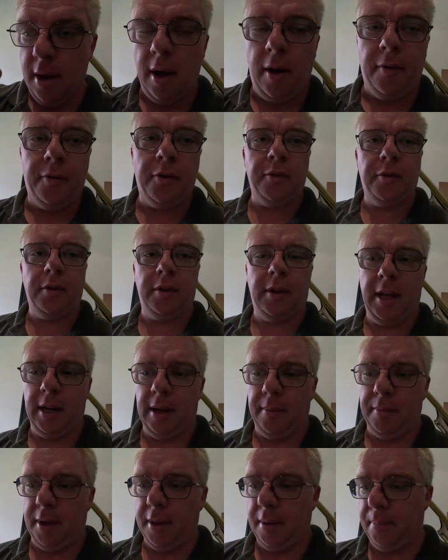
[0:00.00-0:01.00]
I've got to clean
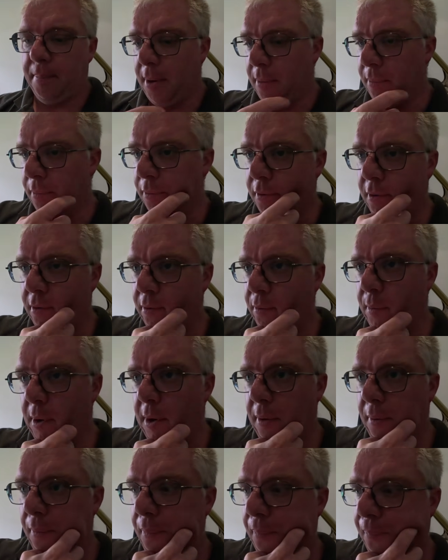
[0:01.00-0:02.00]
up the other bolts as
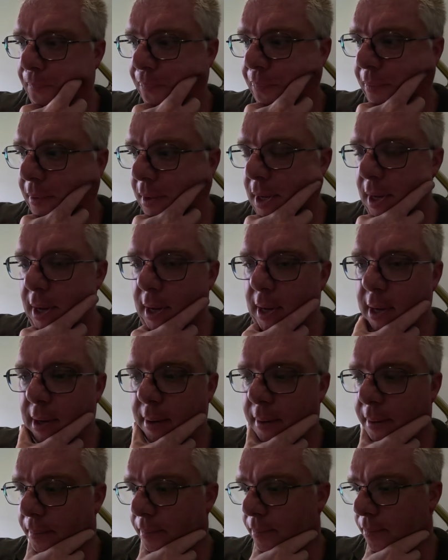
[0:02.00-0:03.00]
well,
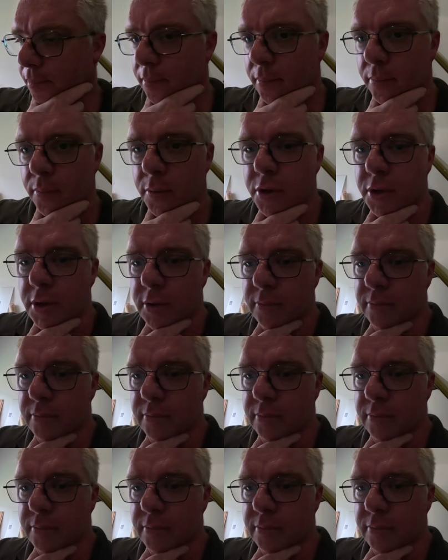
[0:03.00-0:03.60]
which I'll